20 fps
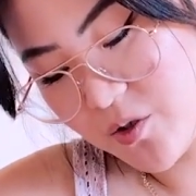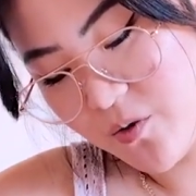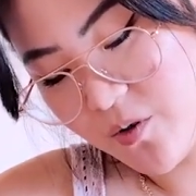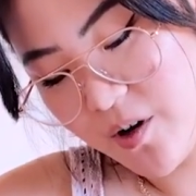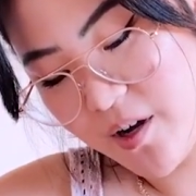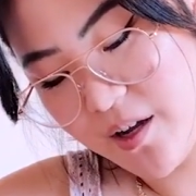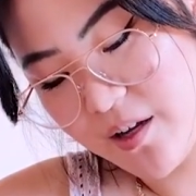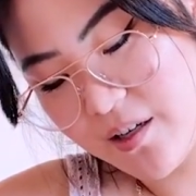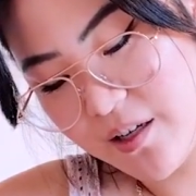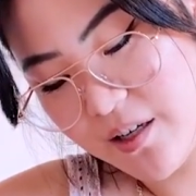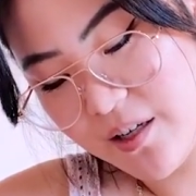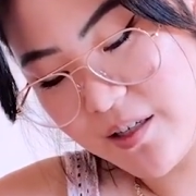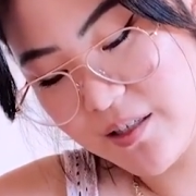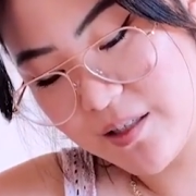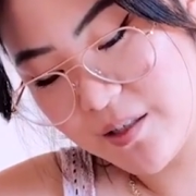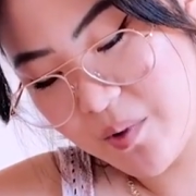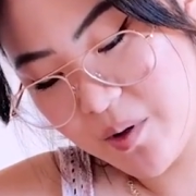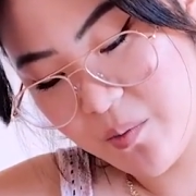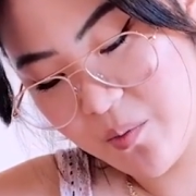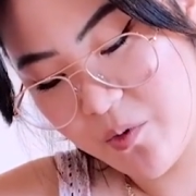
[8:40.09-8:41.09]
joy, and it
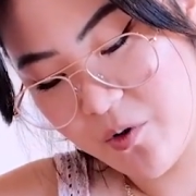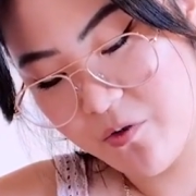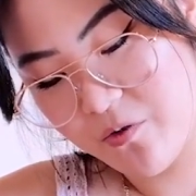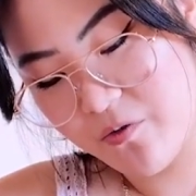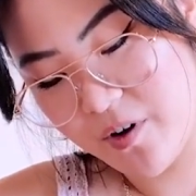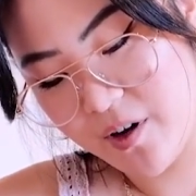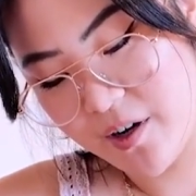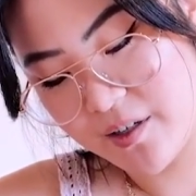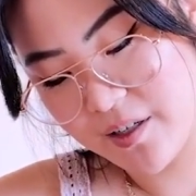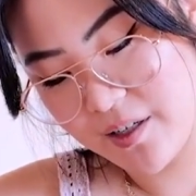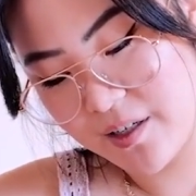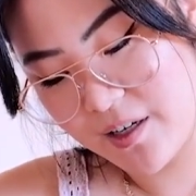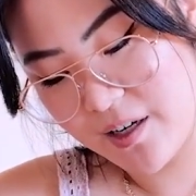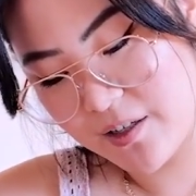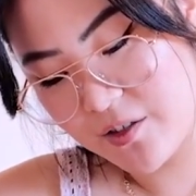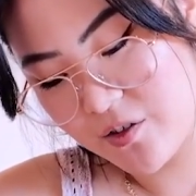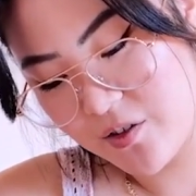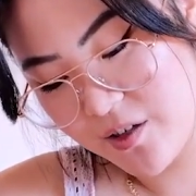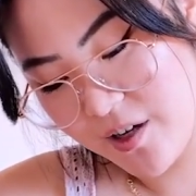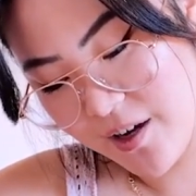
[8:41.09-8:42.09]
is a bit more fun, and I
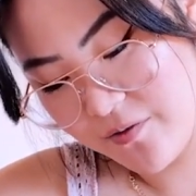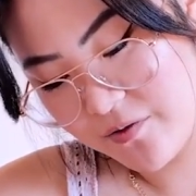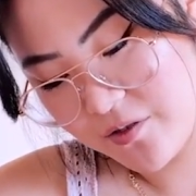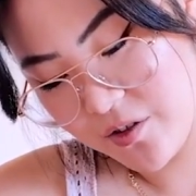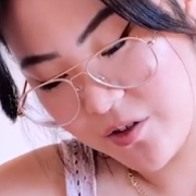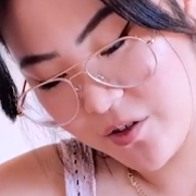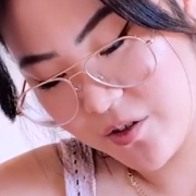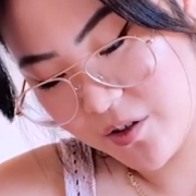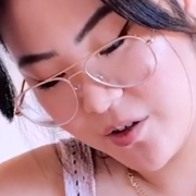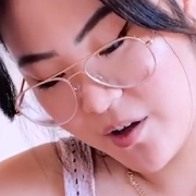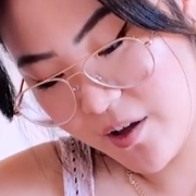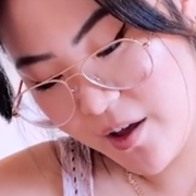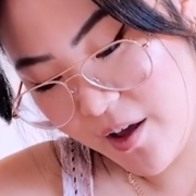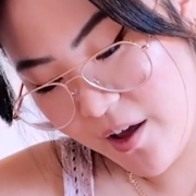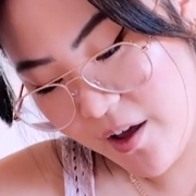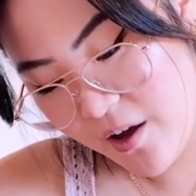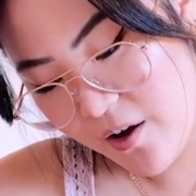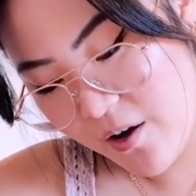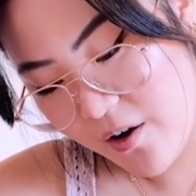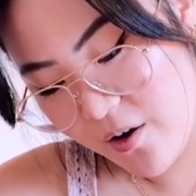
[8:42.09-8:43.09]
don't have
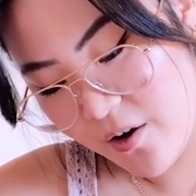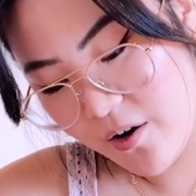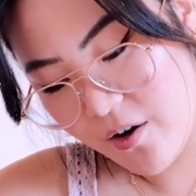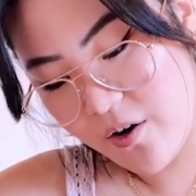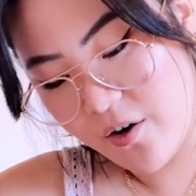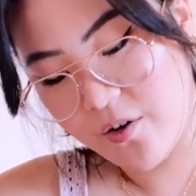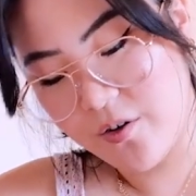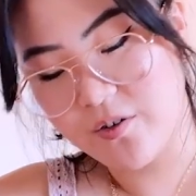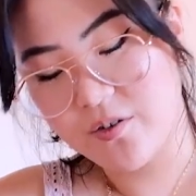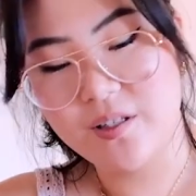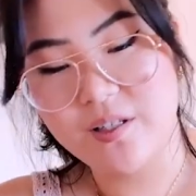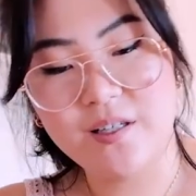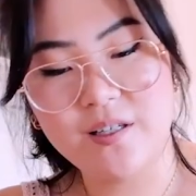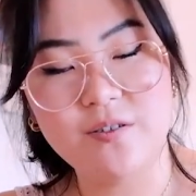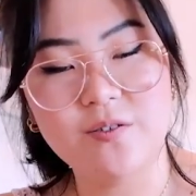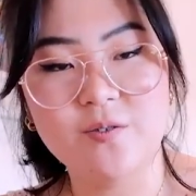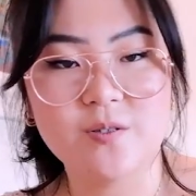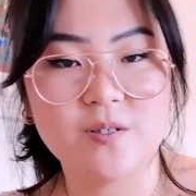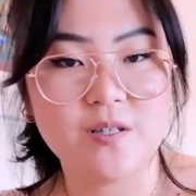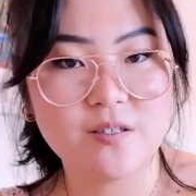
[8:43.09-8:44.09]
to only
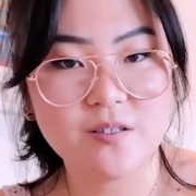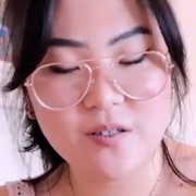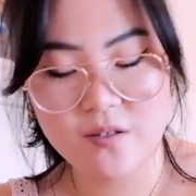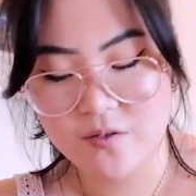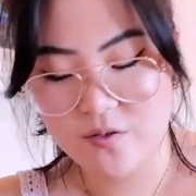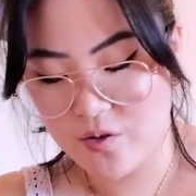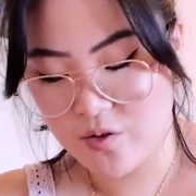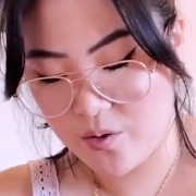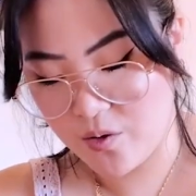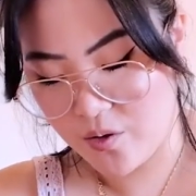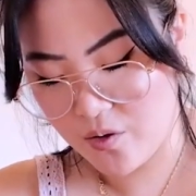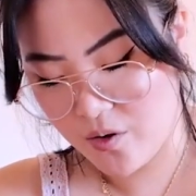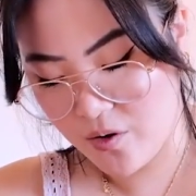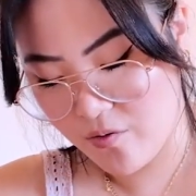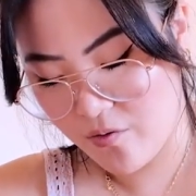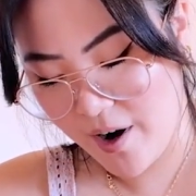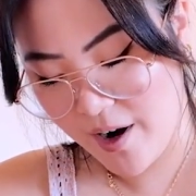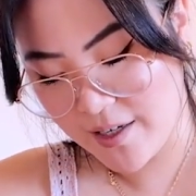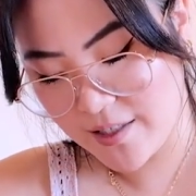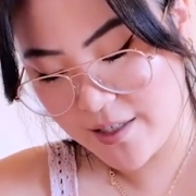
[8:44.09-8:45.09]
use it to
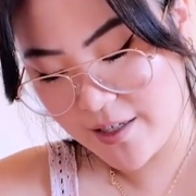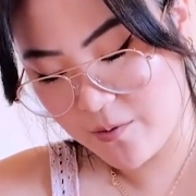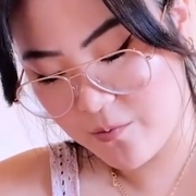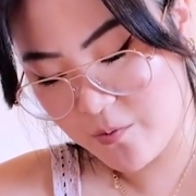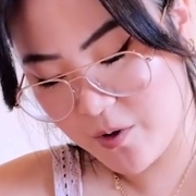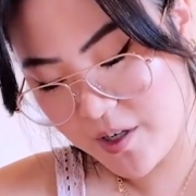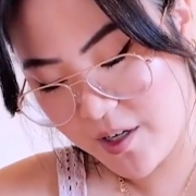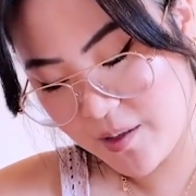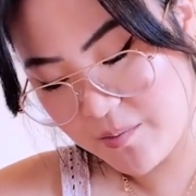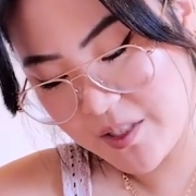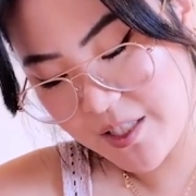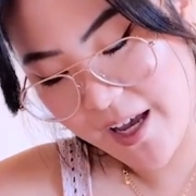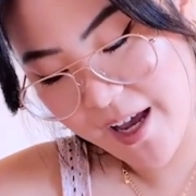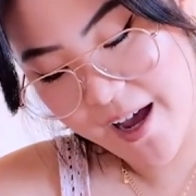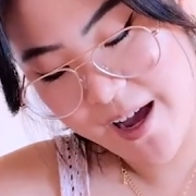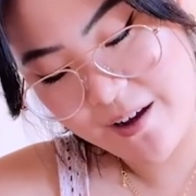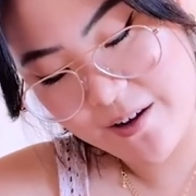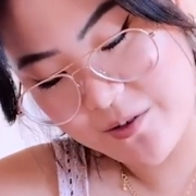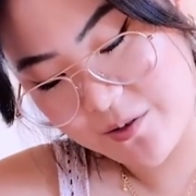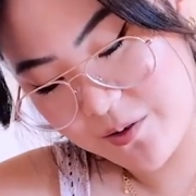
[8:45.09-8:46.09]
write down when I'm
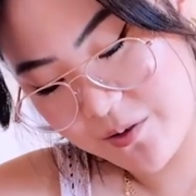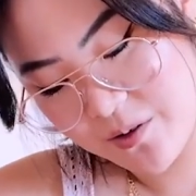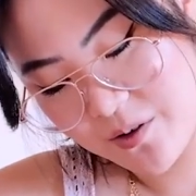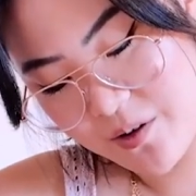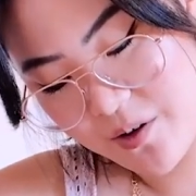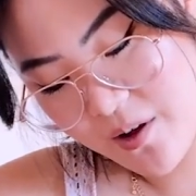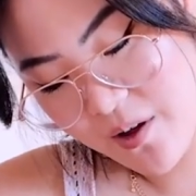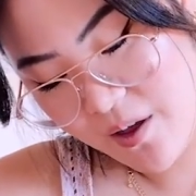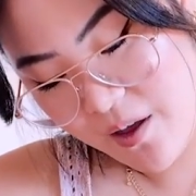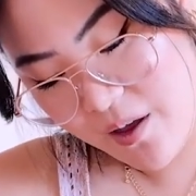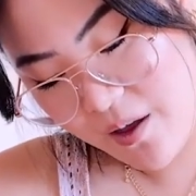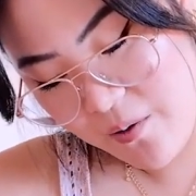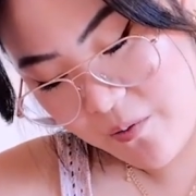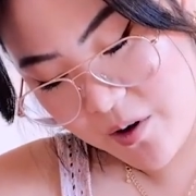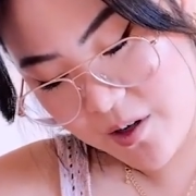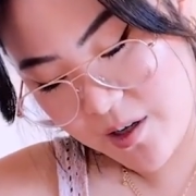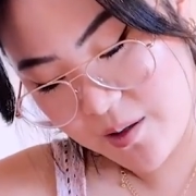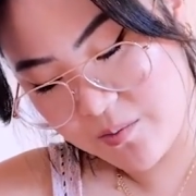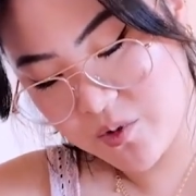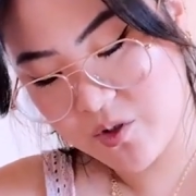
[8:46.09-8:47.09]
sad or
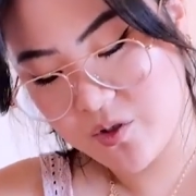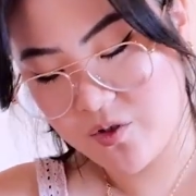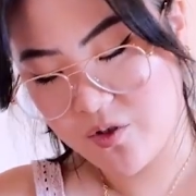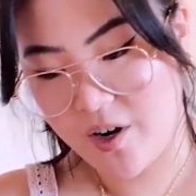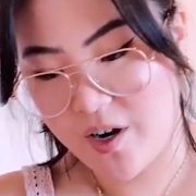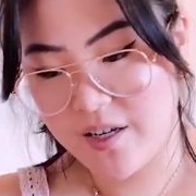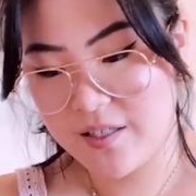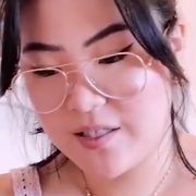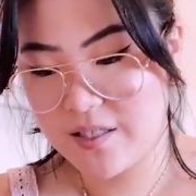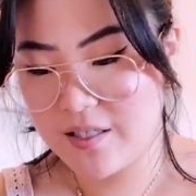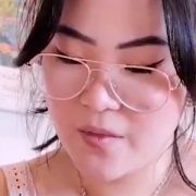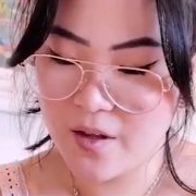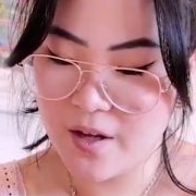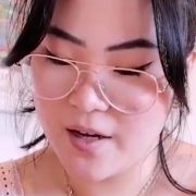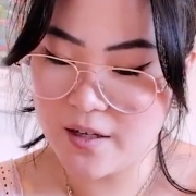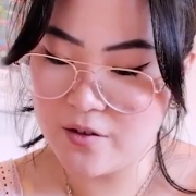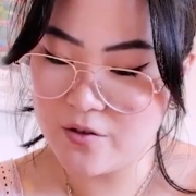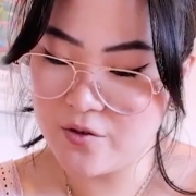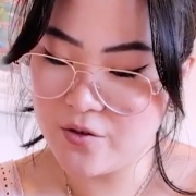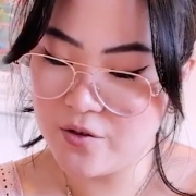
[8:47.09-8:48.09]
when I'm stressed.
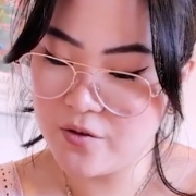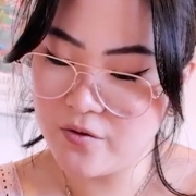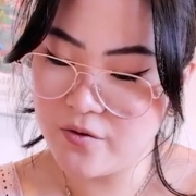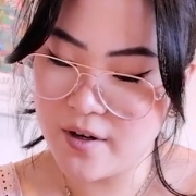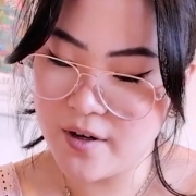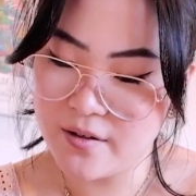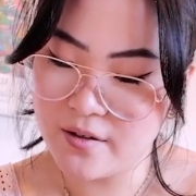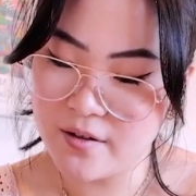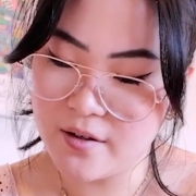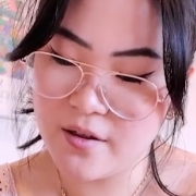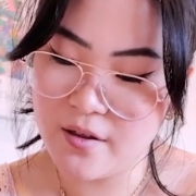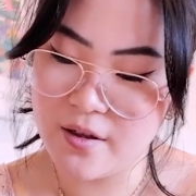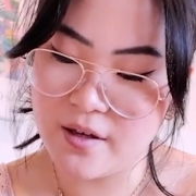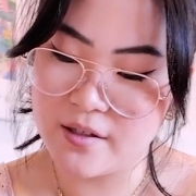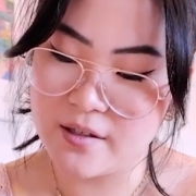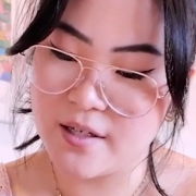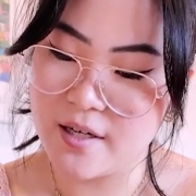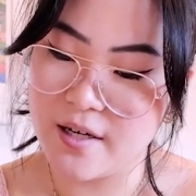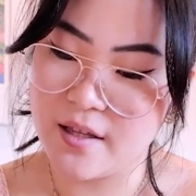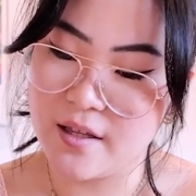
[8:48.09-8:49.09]
I can do fun
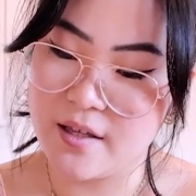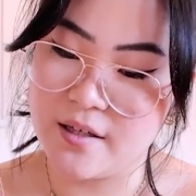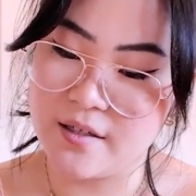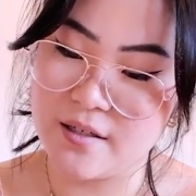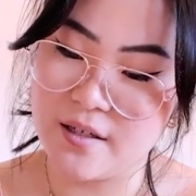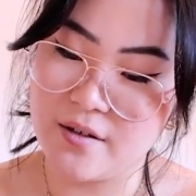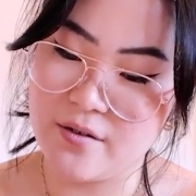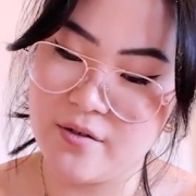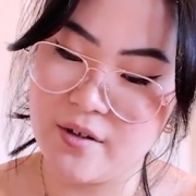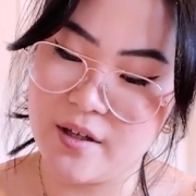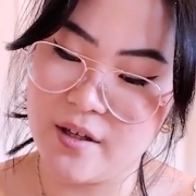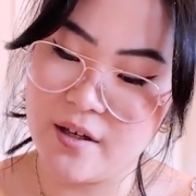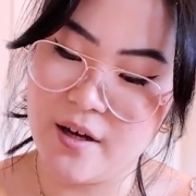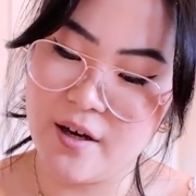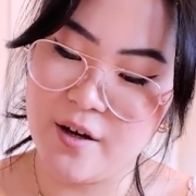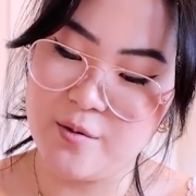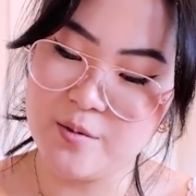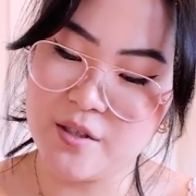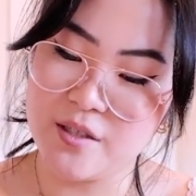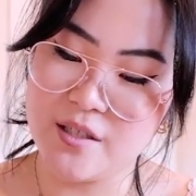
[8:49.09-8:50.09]
things like this that really
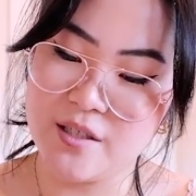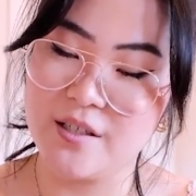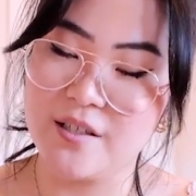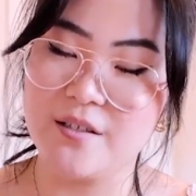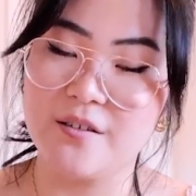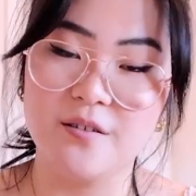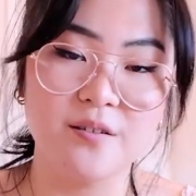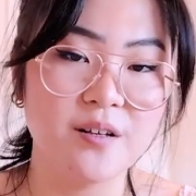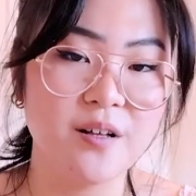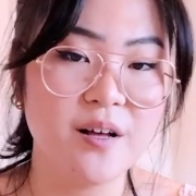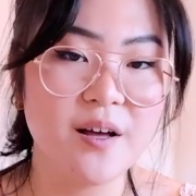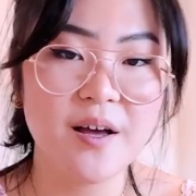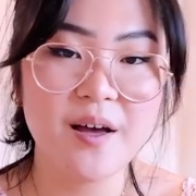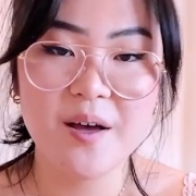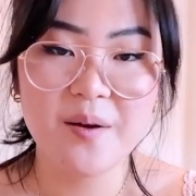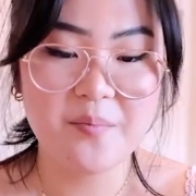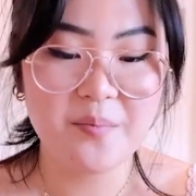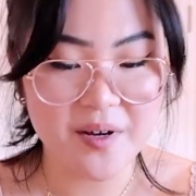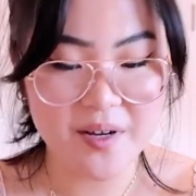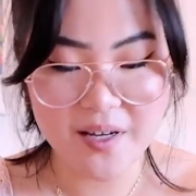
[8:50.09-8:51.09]
help to heal
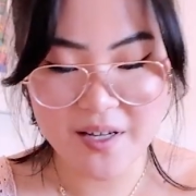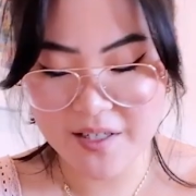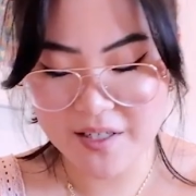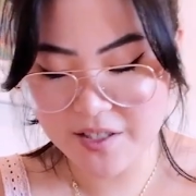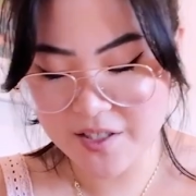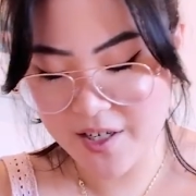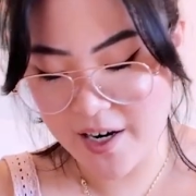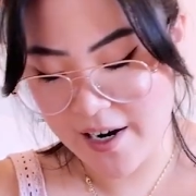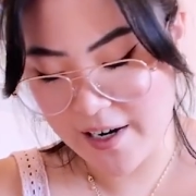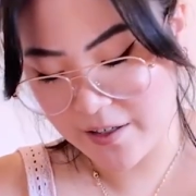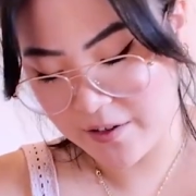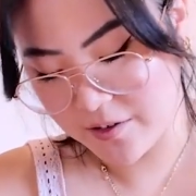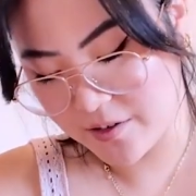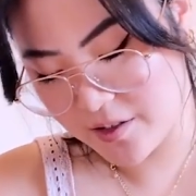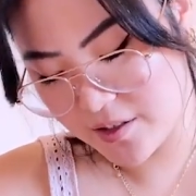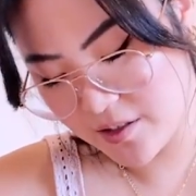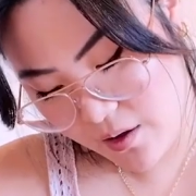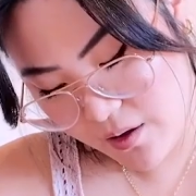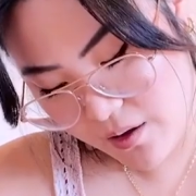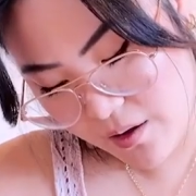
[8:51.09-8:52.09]
my inner
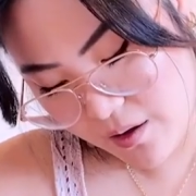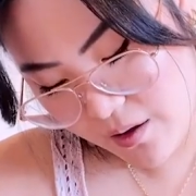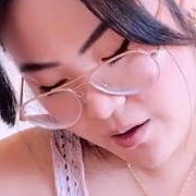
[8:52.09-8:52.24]
child